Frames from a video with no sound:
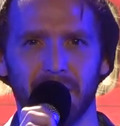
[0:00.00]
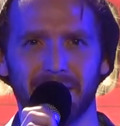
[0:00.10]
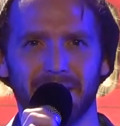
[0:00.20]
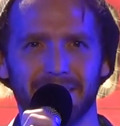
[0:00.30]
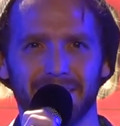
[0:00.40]

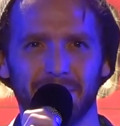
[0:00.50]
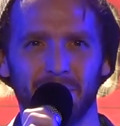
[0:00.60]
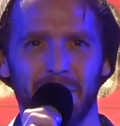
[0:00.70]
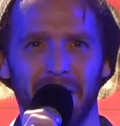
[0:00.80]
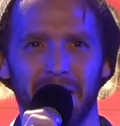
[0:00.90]
is to
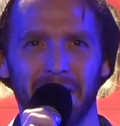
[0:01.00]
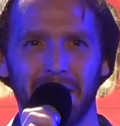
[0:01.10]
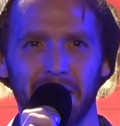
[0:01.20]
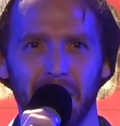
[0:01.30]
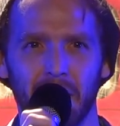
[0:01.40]

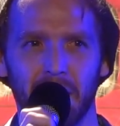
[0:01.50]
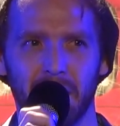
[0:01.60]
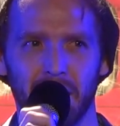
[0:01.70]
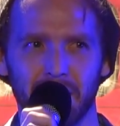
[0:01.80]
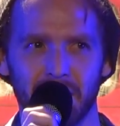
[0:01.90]
smile
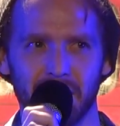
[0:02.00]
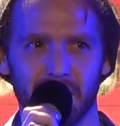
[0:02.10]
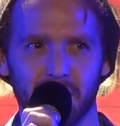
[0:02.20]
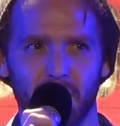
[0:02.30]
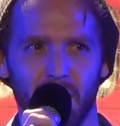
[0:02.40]
in
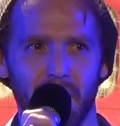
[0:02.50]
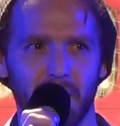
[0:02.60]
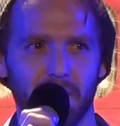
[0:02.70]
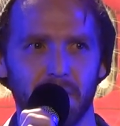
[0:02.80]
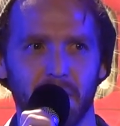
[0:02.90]
spite
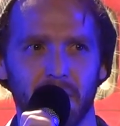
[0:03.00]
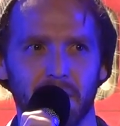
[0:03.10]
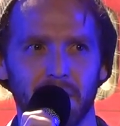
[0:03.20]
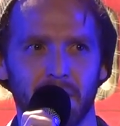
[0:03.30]
of it.